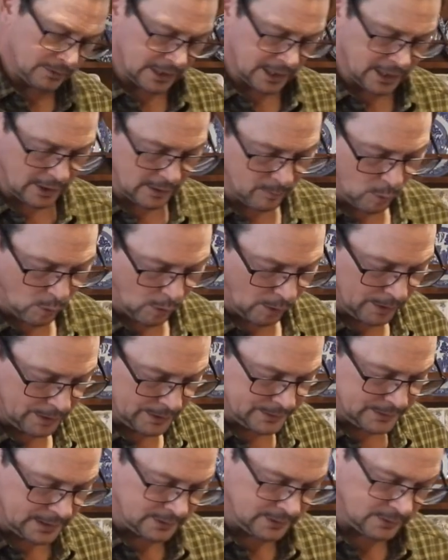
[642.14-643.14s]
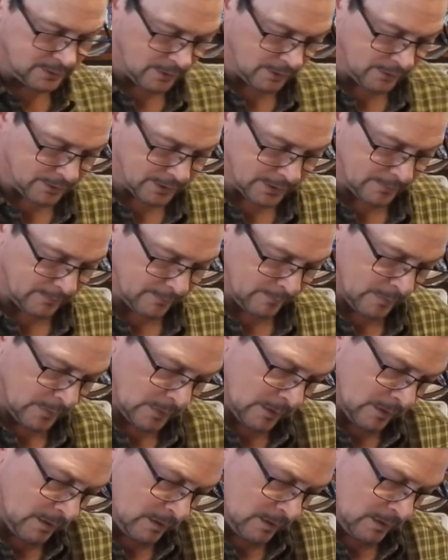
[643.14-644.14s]
tight your bore is, that sort of thing.
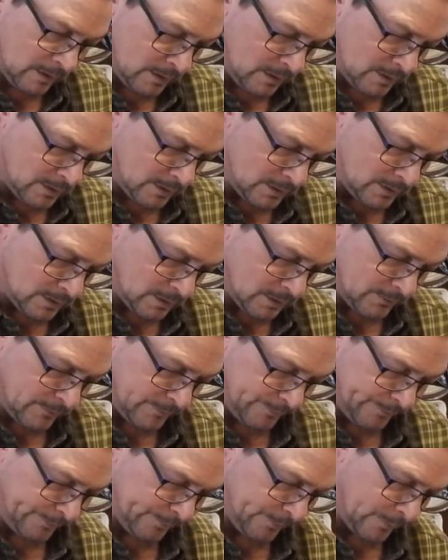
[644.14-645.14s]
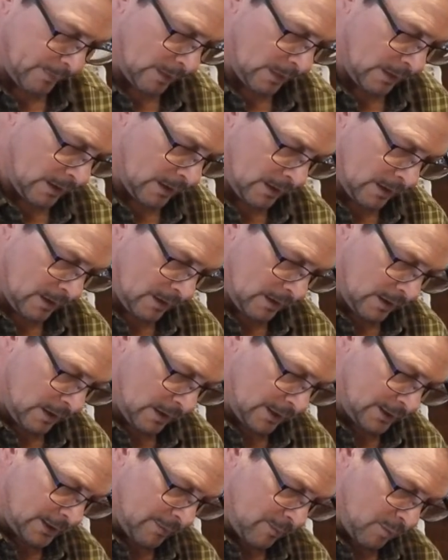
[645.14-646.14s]
So
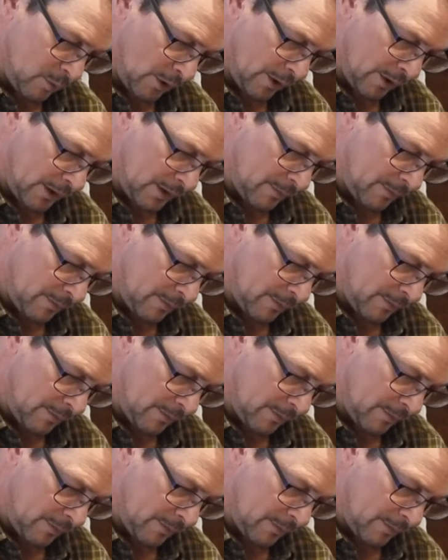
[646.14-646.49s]
it's important